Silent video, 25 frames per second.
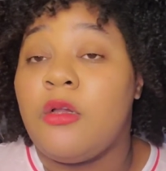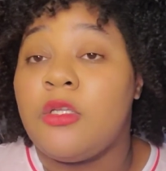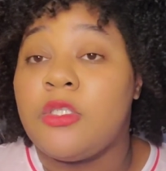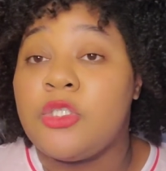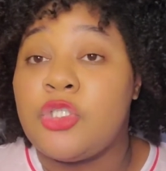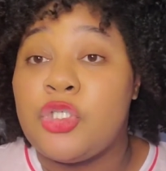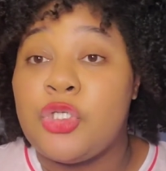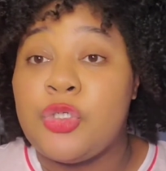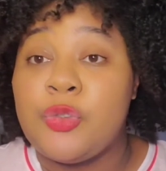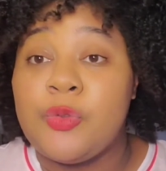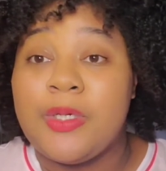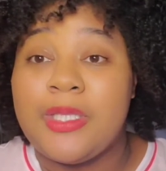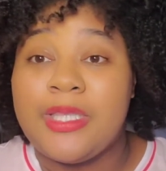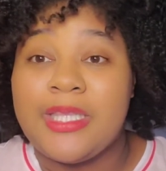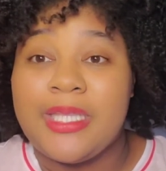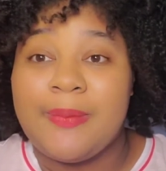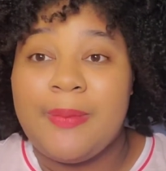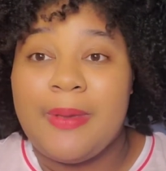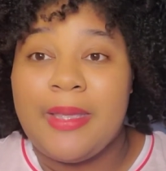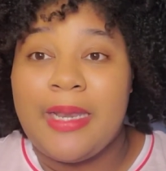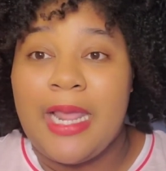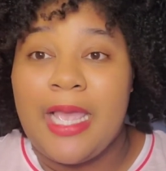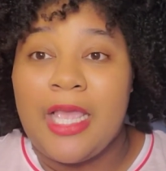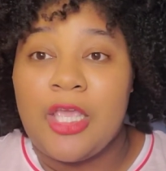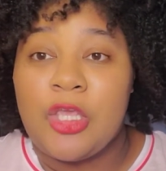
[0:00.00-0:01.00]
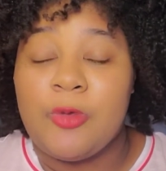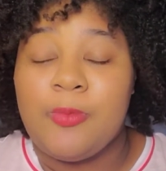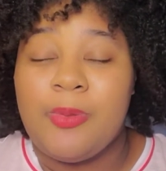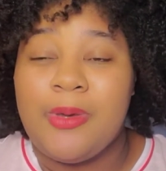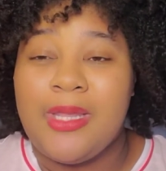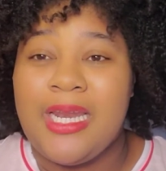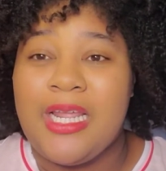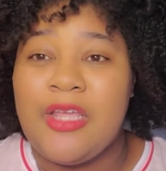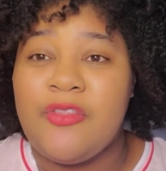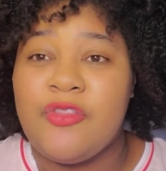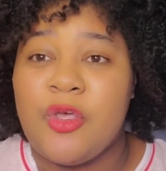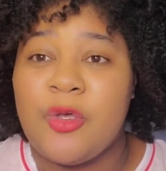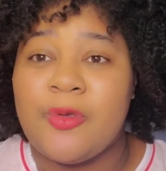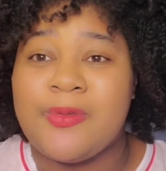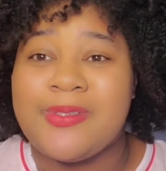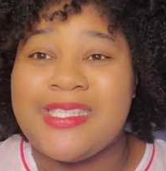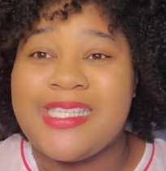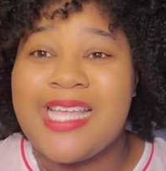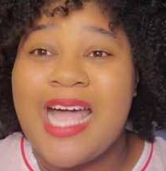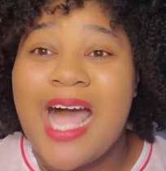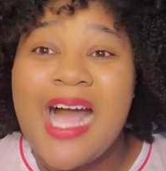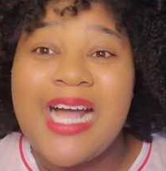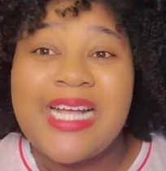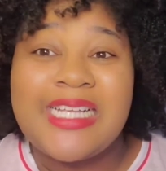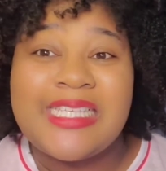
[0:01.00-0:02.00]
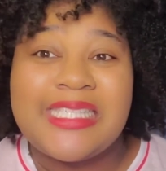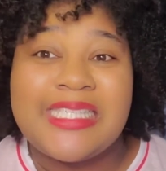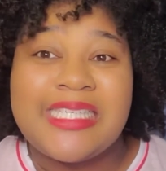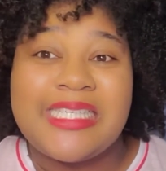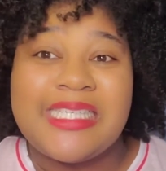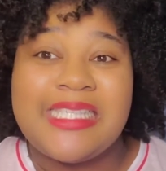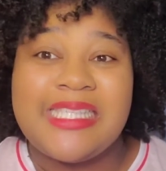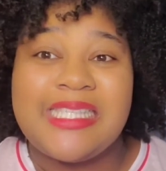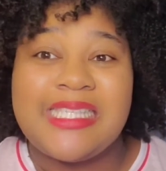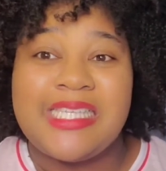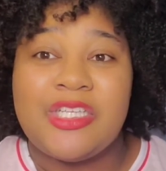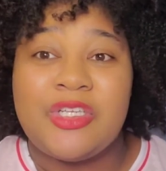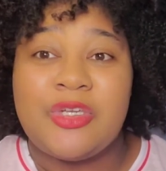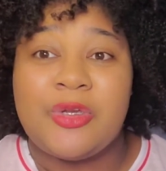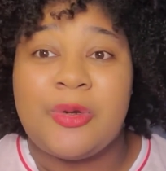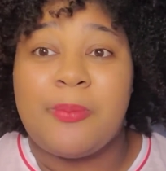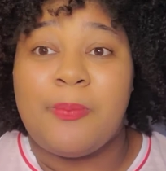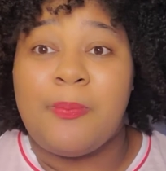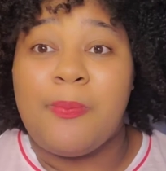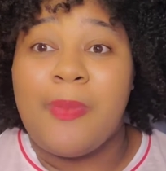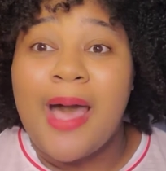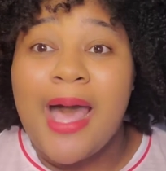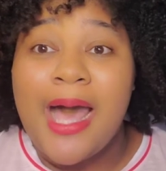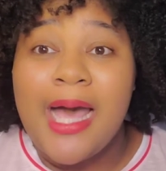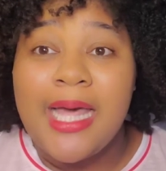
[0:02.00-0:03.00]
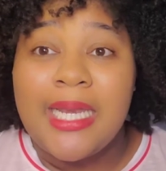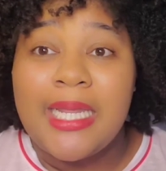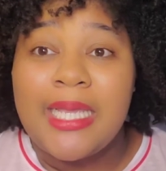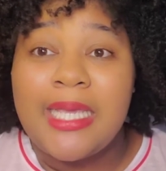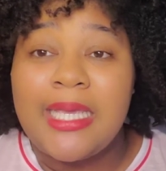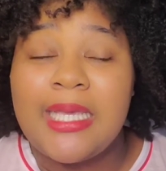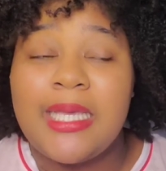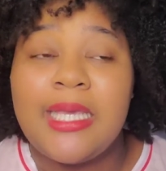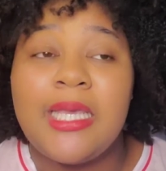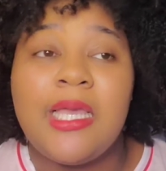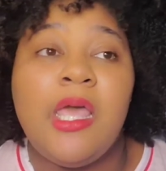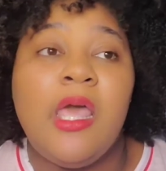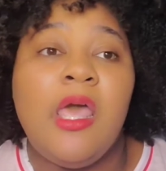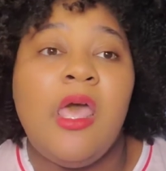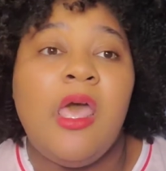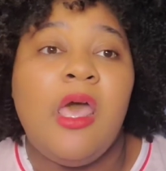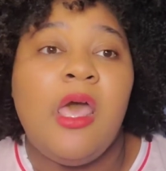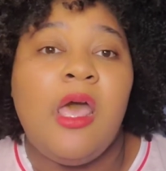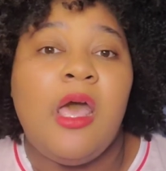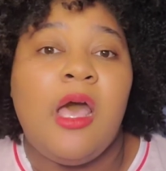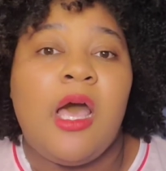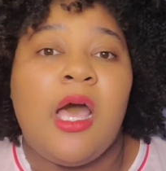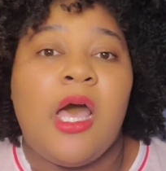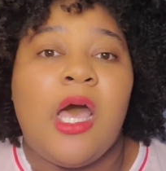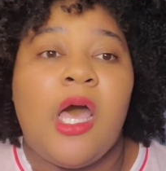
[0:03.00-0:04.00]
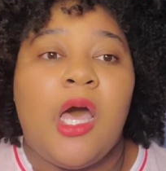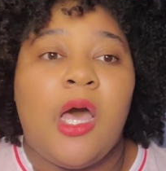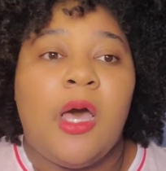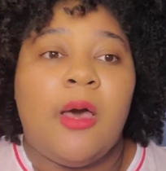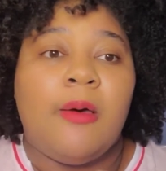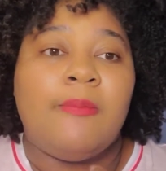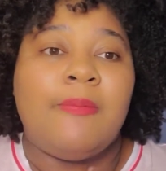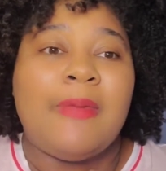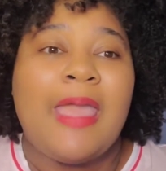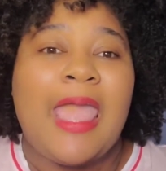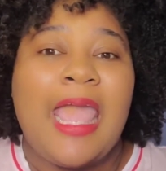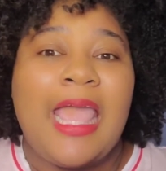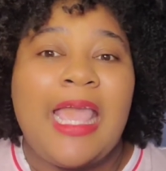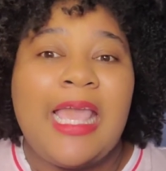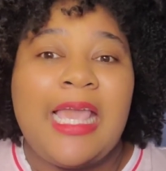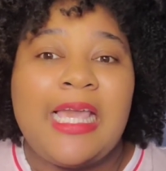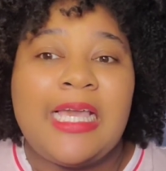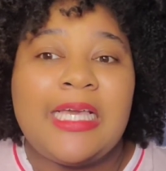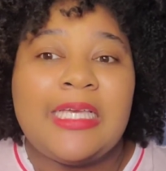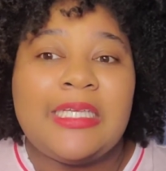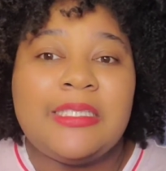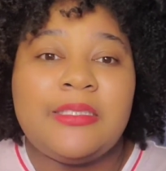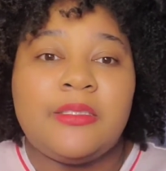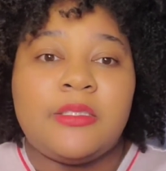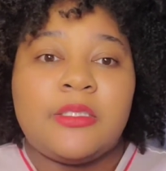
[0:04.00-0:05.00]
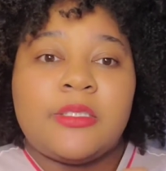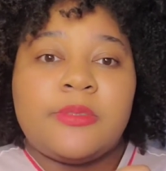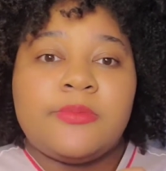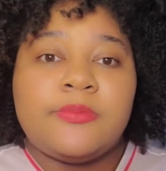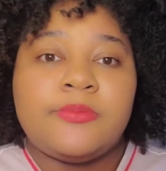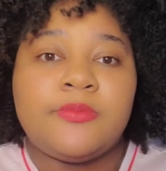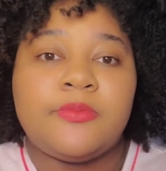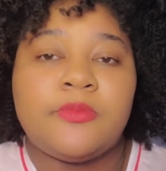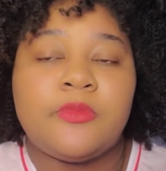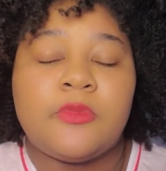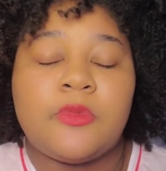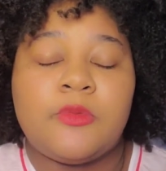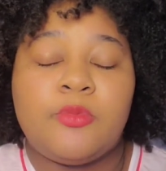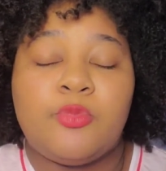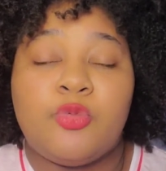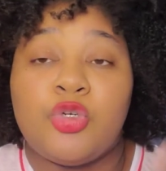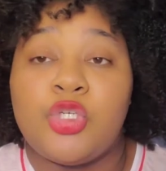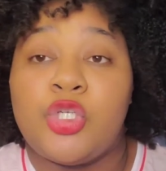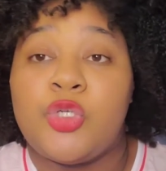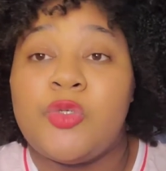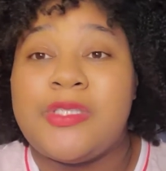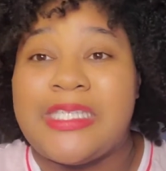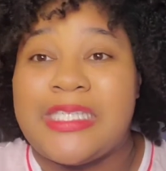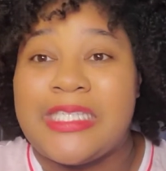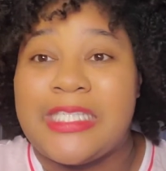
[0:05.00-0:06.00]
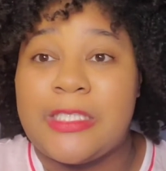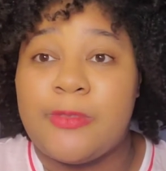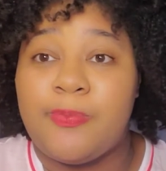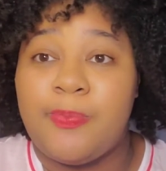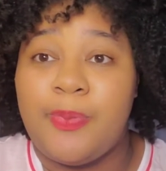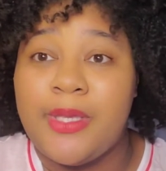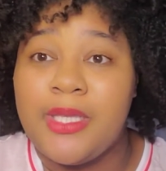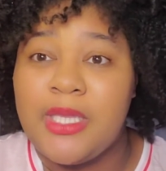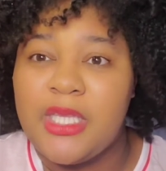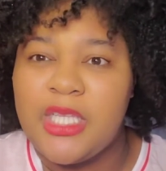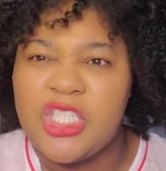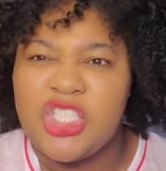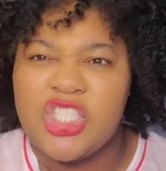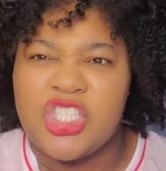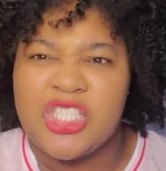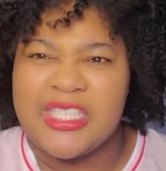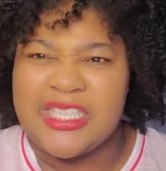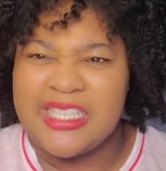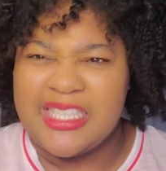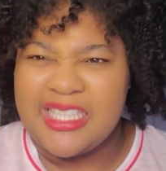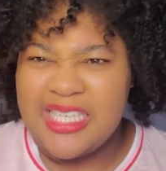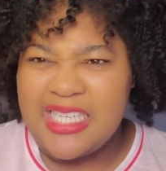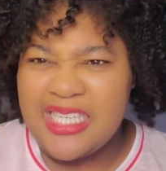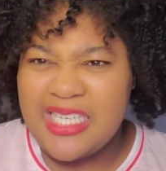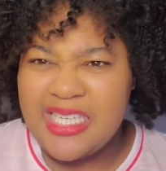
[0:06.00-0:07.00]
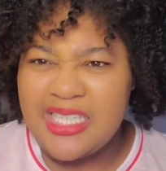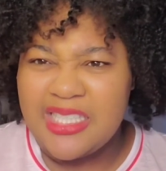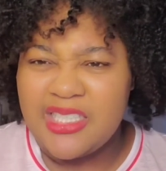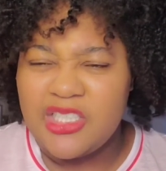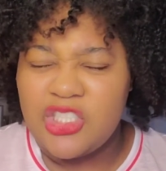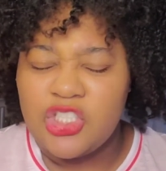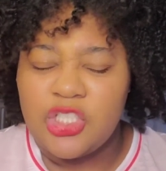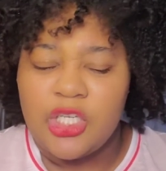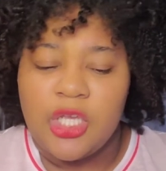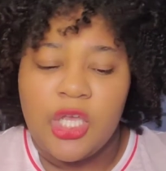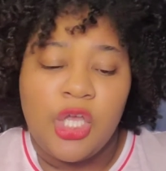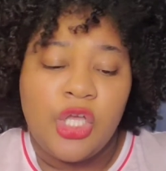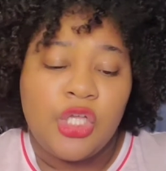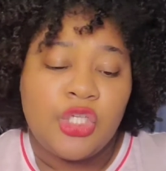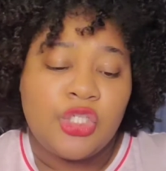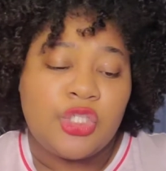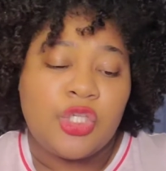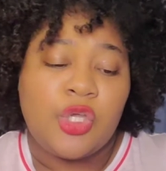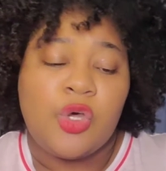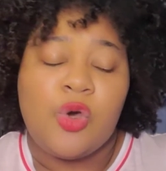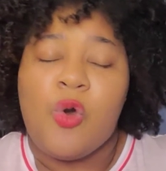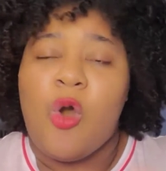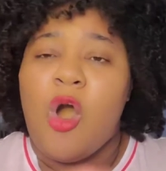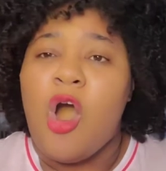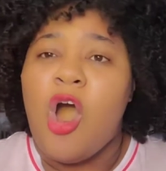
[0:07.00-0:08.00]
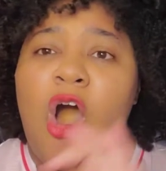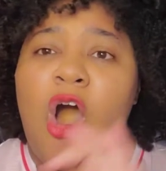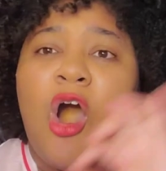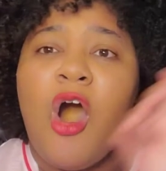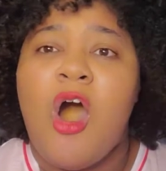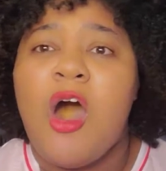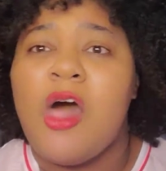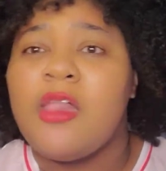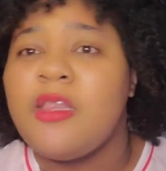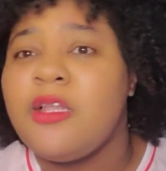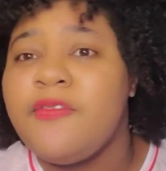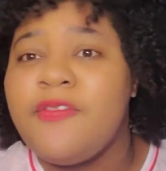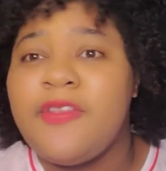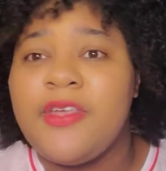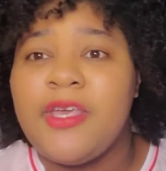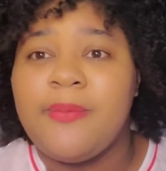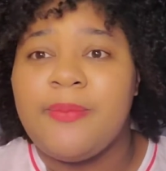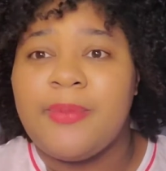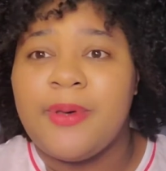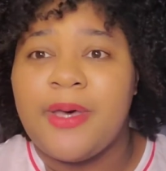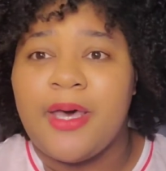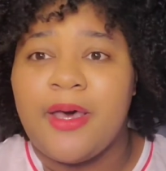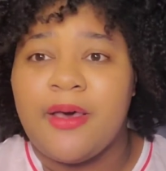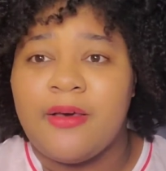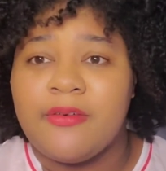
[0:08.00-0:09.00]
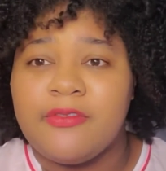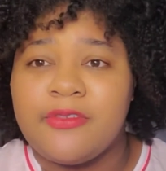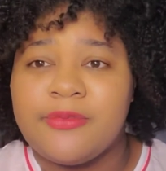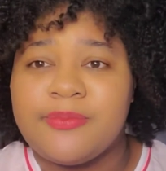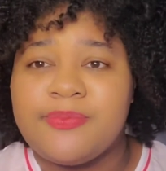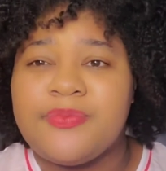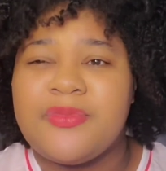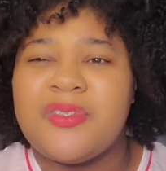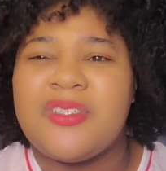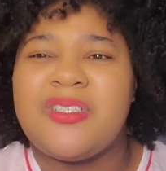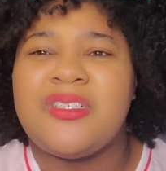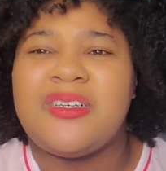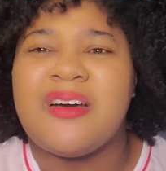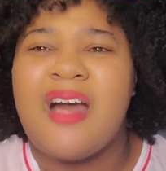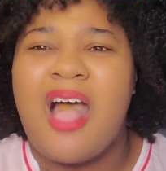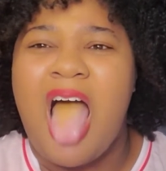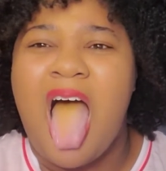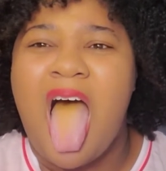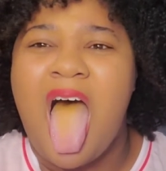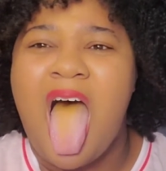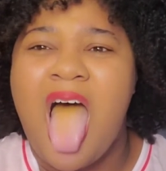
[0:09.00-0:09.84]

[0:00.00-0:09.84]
to eliminate you putting those toxins in your body and producing spillage and leakage. So, all of the above. Ugh,